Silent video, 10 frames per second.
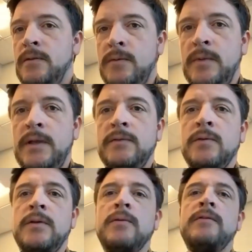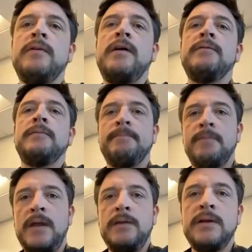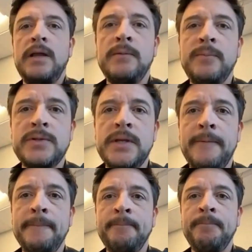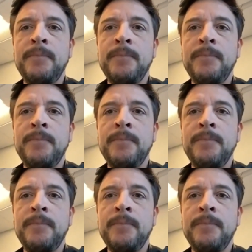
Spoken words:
May of 2025. Thank you, Tyler. Appreciate it.